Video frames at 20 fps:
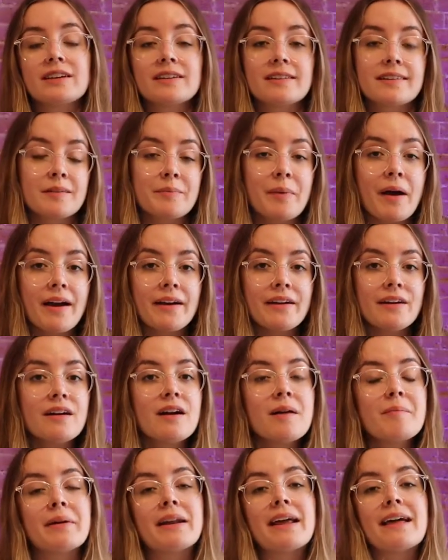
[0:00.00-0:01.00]
expire,
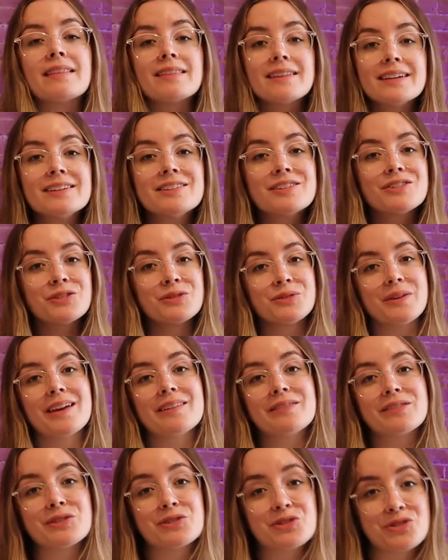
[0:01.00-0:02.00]
but at least you
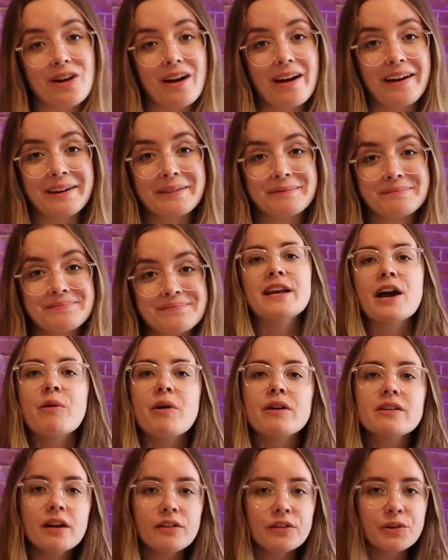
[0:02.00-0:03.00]
gave it a try. Now,
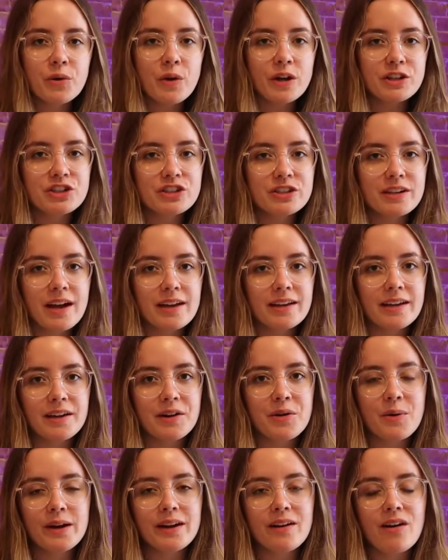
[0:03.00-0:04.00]
another question I get
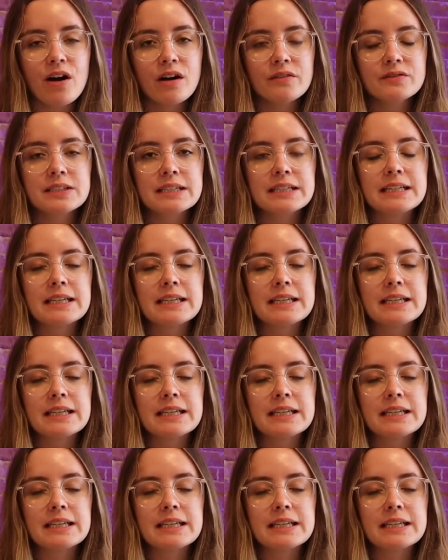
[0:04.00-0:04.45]
quite often